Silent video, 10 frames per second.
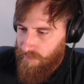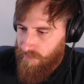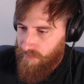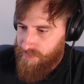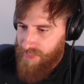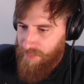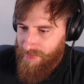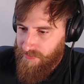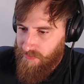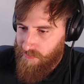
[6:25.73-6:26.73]
the same
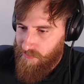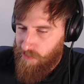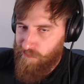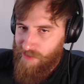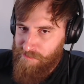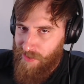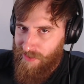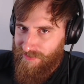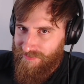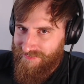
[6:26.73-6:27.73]
age as his grandma. Now